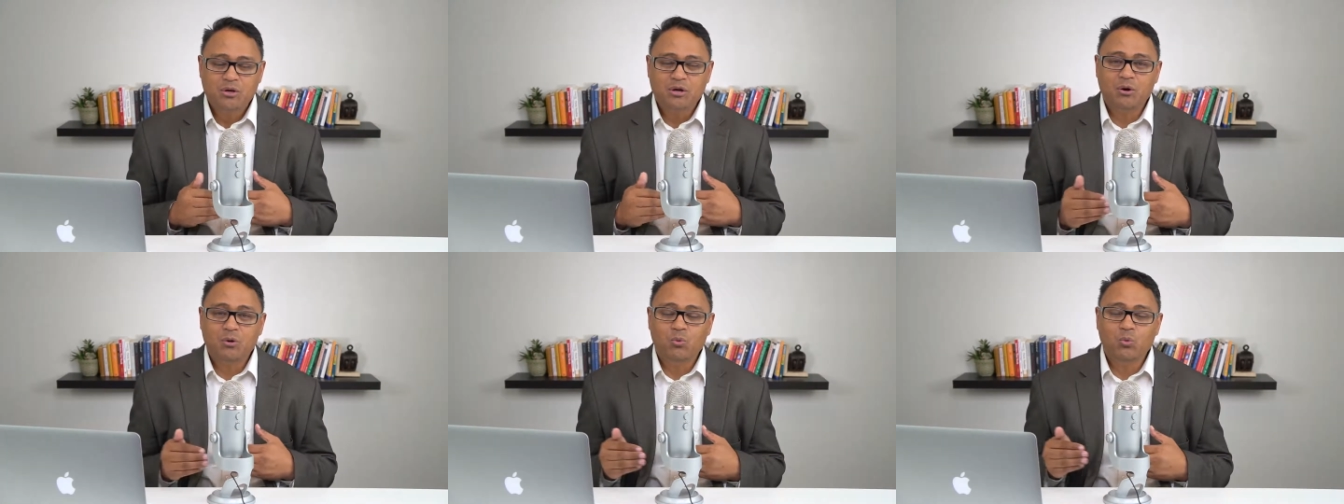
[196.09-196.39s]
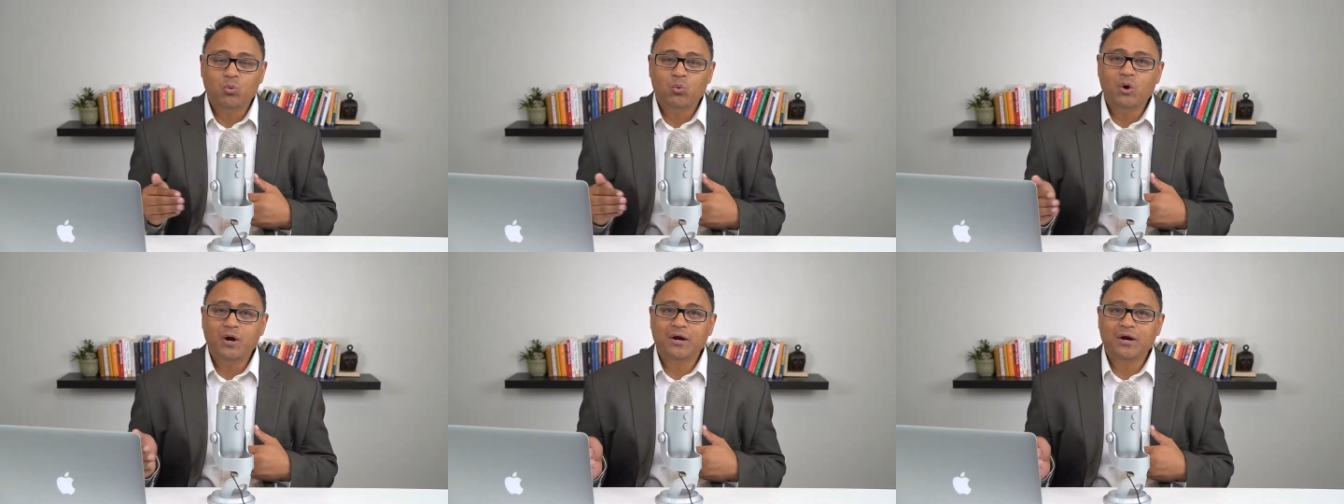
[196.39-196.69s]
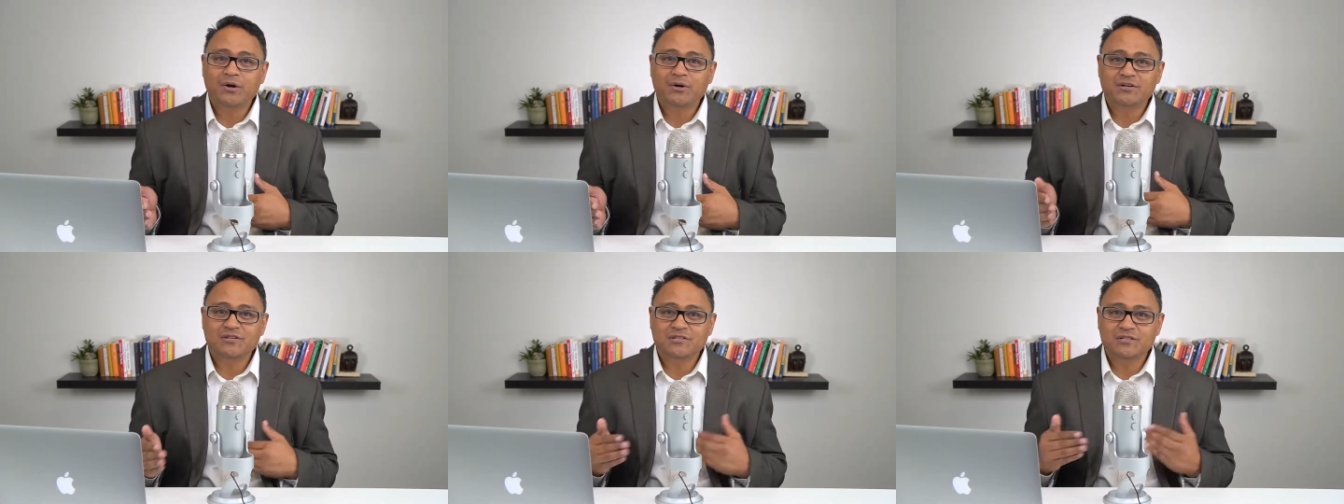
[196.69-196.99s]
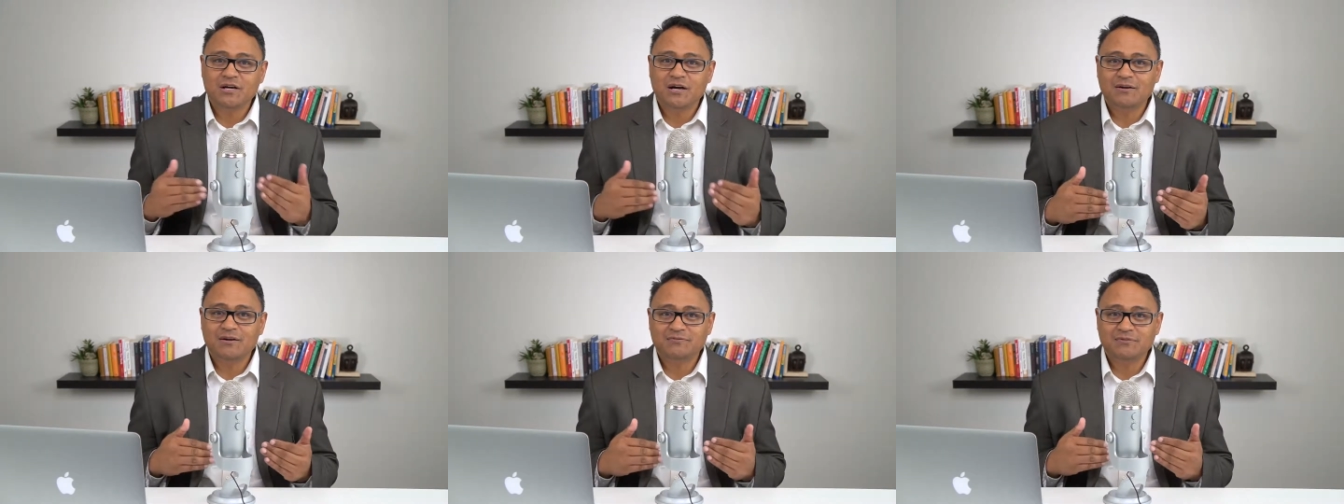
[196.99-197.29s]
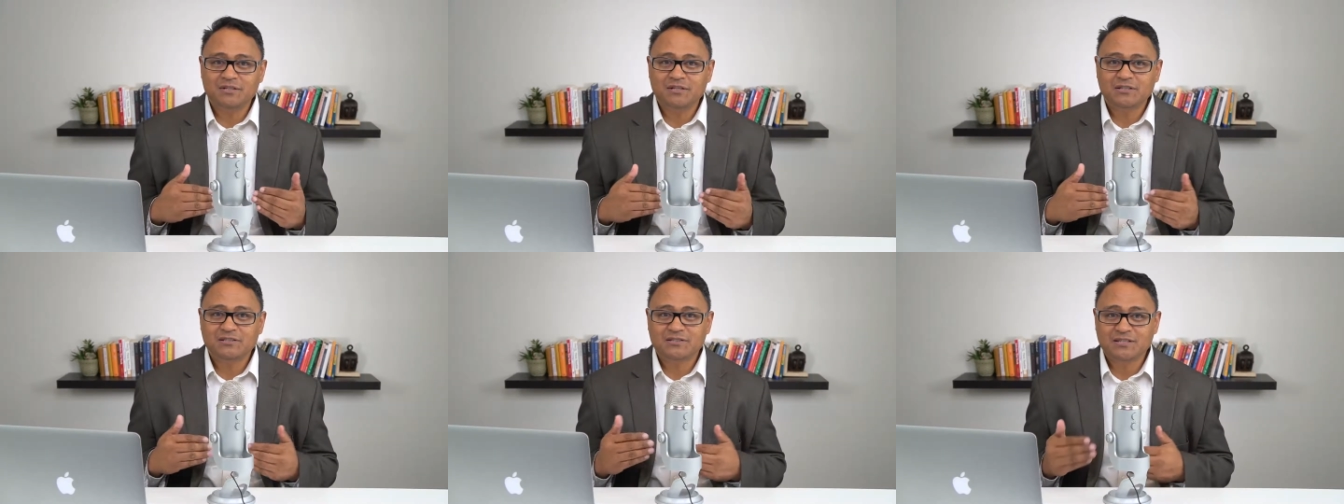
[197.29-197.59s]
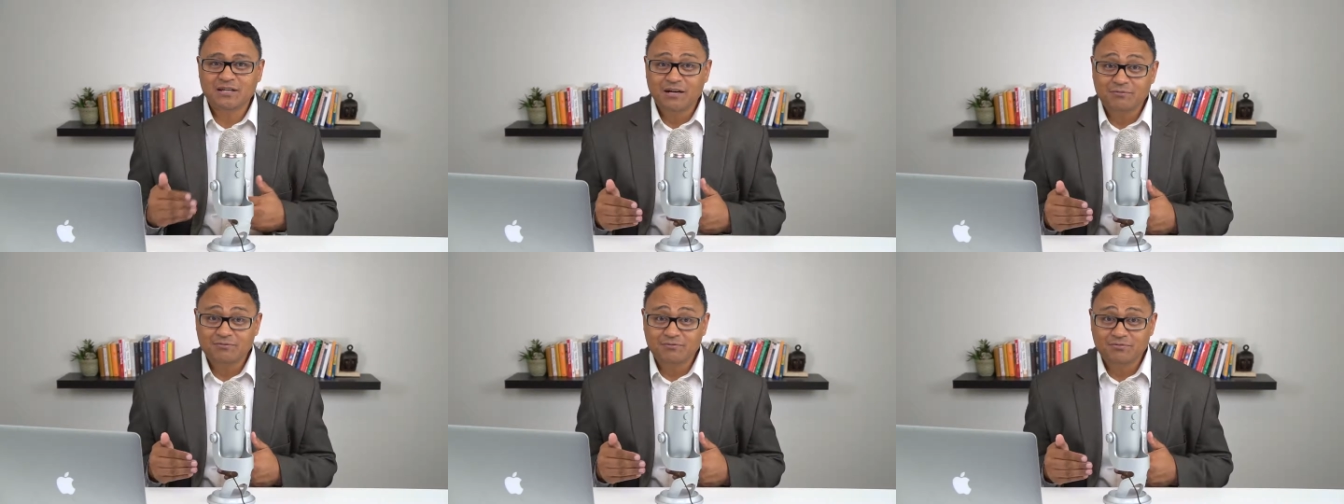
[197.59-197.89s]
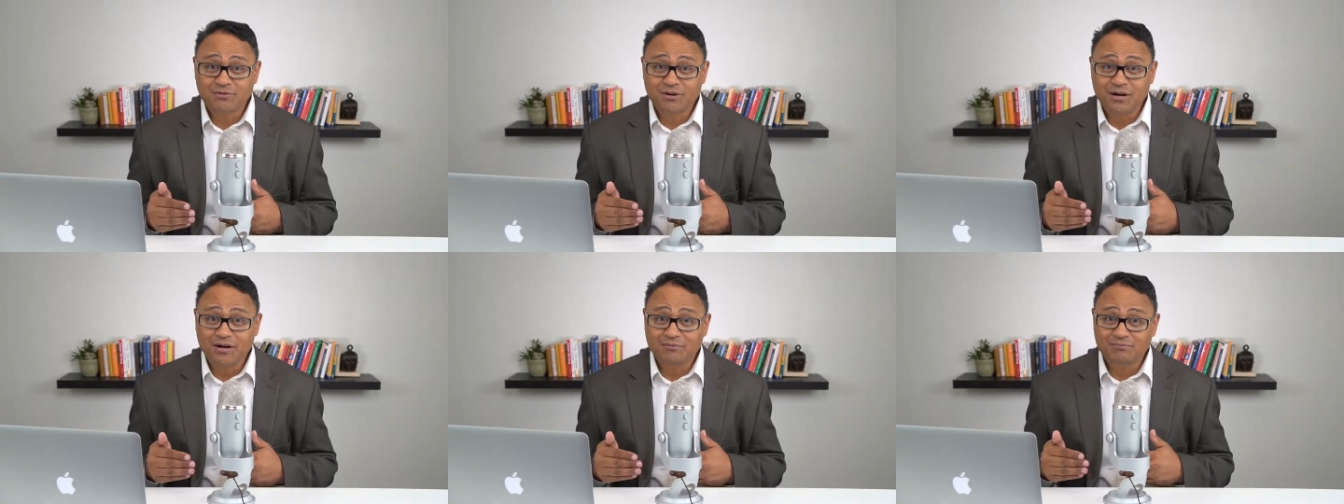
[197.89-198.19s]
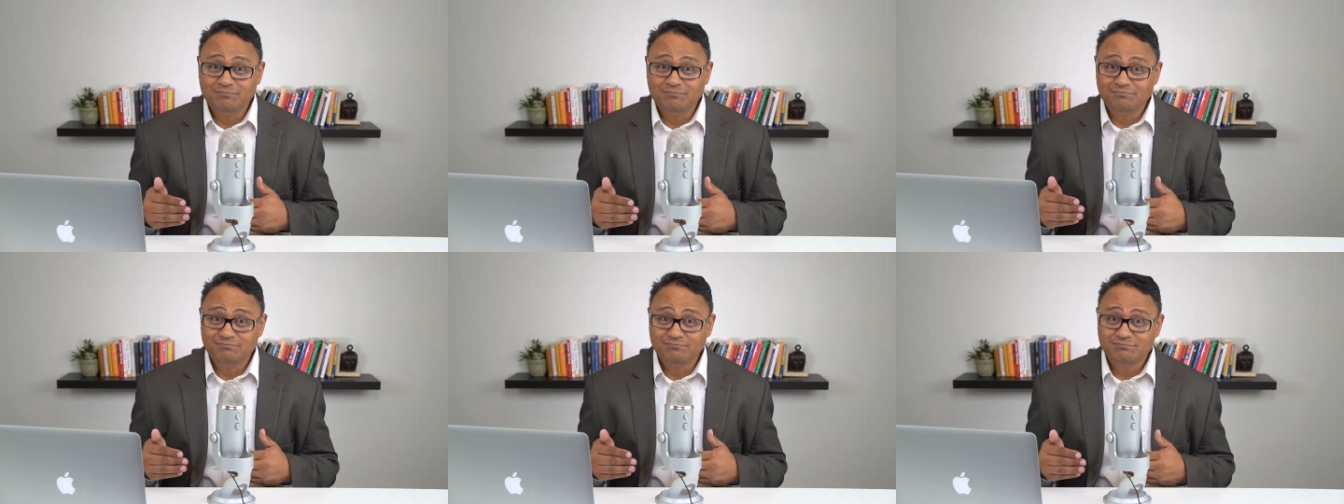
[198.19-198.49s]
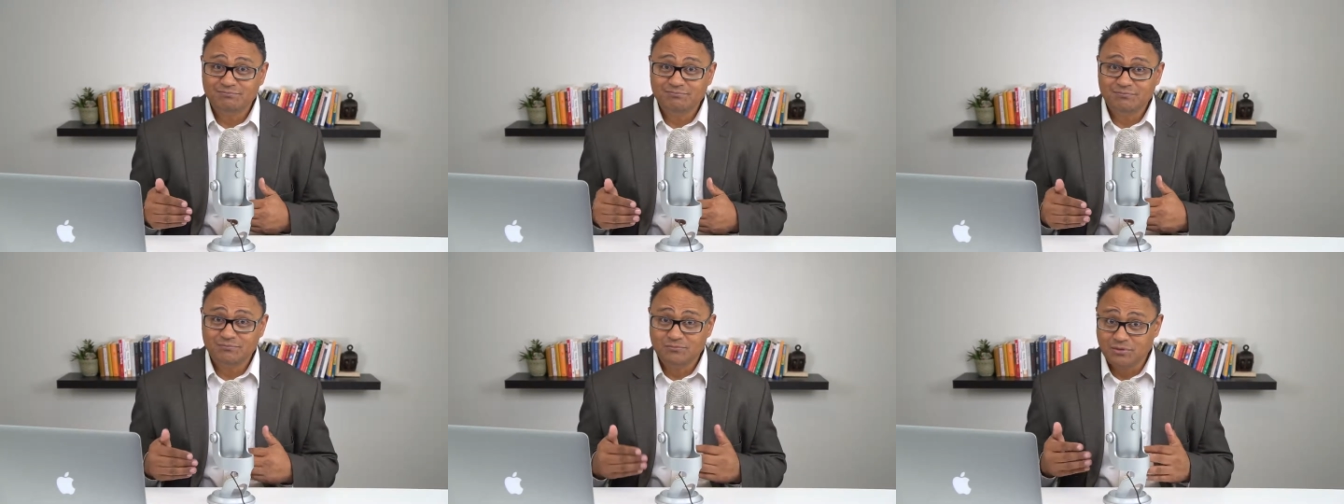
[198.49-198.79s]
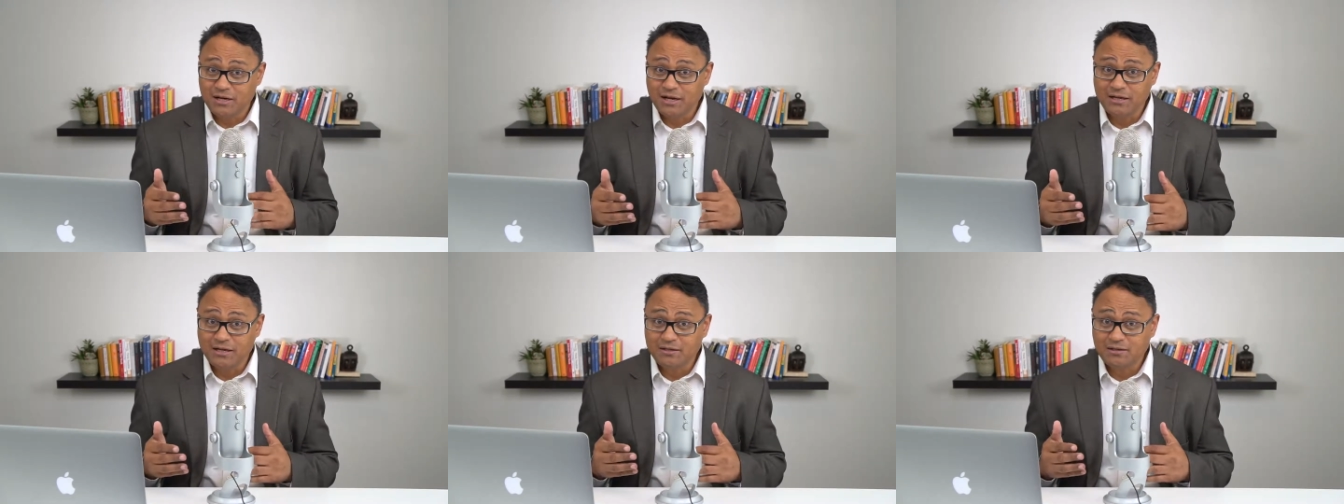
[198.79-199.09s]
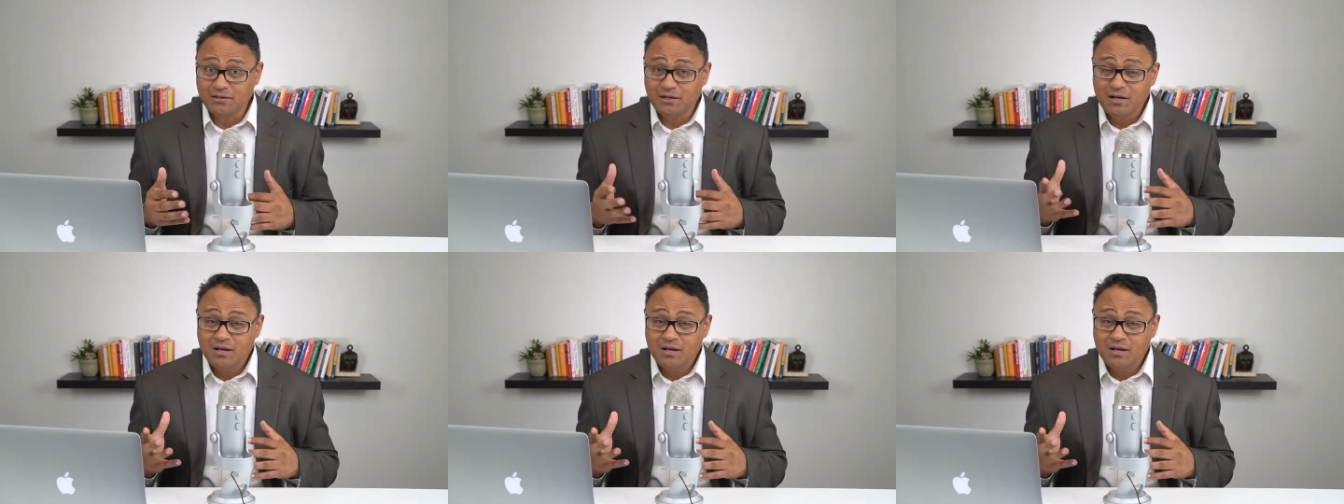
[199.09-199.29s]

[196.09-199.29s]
where does confidence come from, right?